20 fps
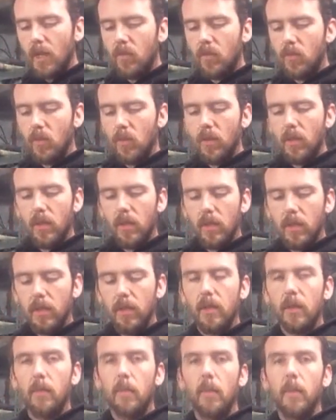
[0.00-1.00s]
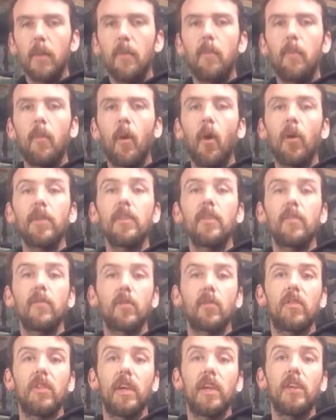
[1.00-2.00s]
So the point of
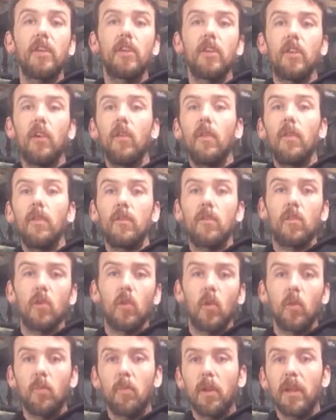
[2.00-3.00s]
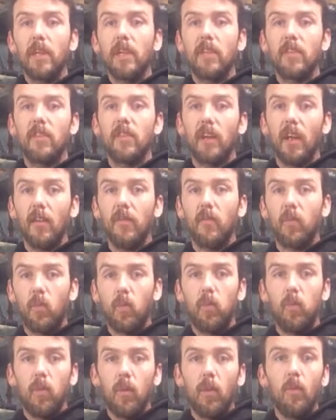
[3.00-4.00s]
rotation on the sword blade itself
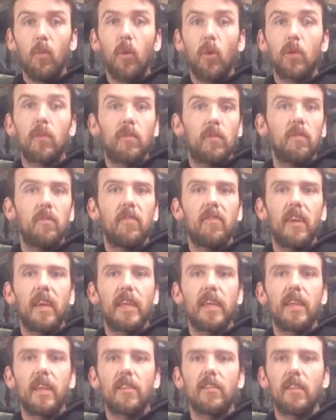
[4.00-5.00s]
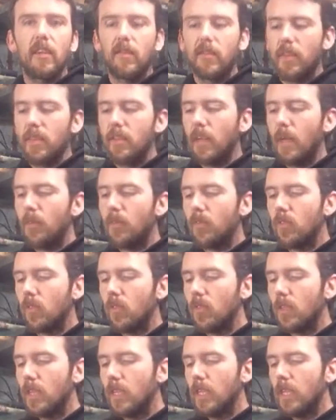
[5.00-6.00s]
works fairly nicely for the type of
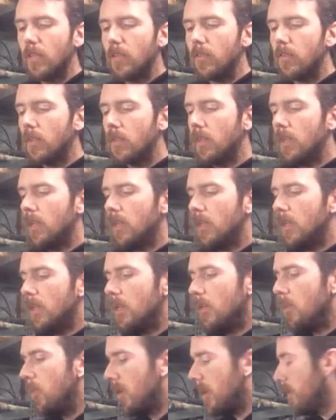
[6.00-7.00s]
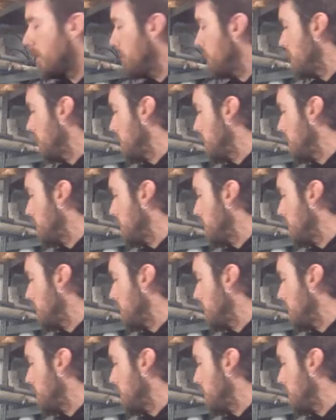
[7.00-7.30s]
sword that it is. But